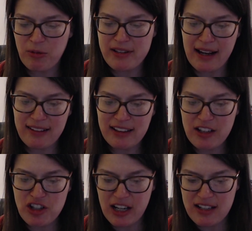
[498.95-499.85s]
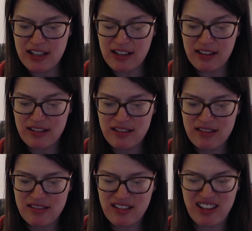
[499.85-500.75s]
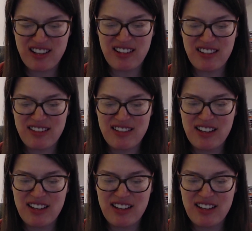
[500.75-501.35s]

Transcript: Was Ella enchanted? Huh?